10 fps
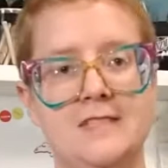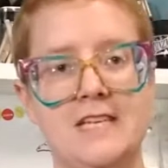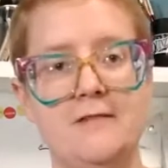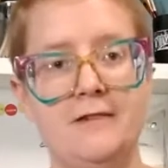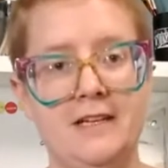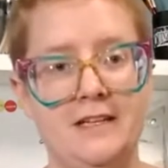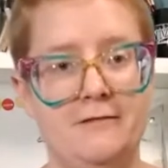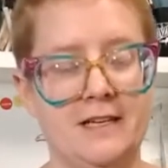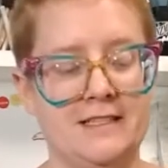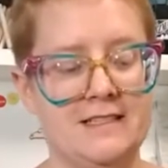definitely
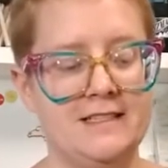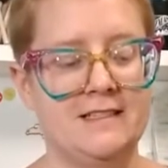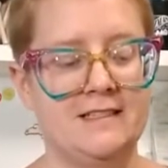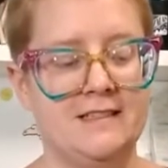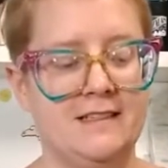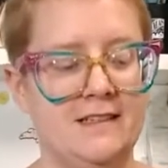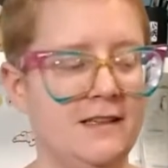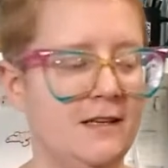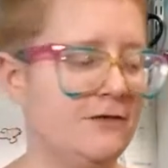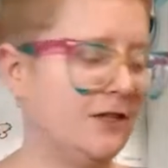fits.
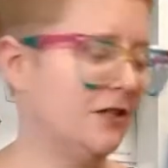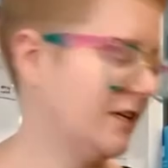Love the